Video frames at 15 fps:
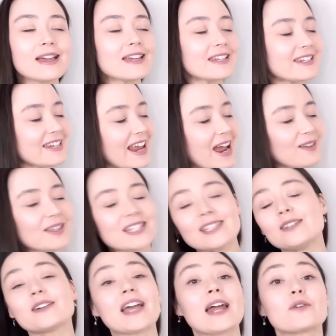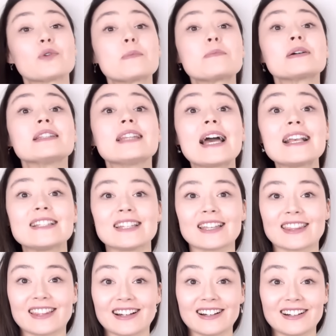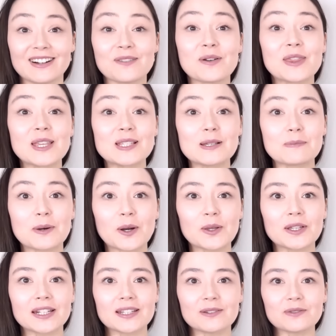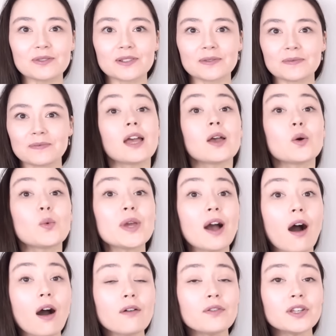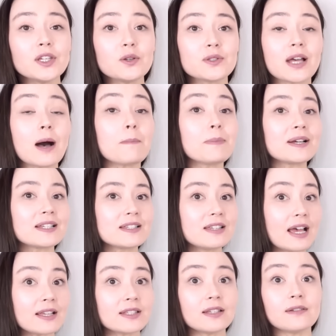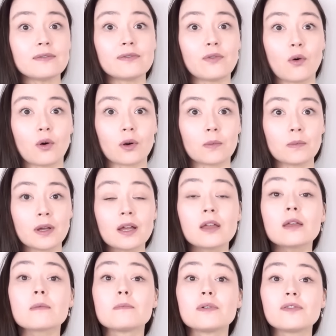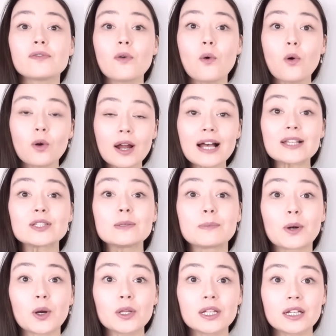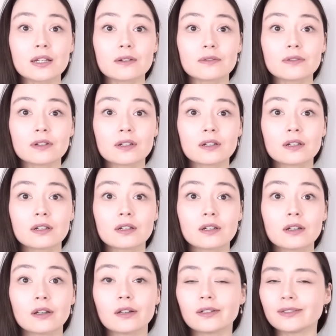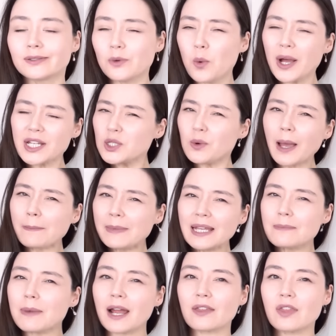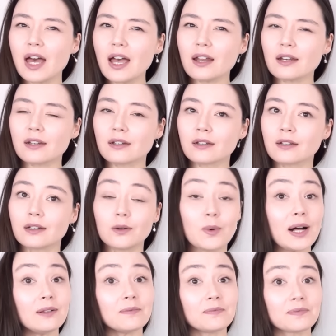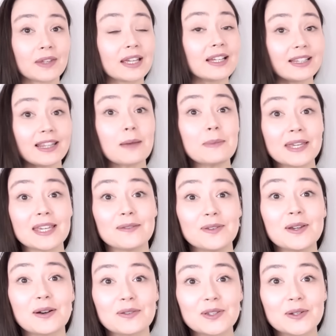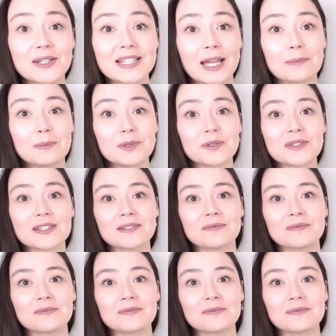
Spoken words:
Now let's look at replacing the with a superlative. We often use a possessive form before a superlative. What do I mean by that? Well, let me give you a few examples.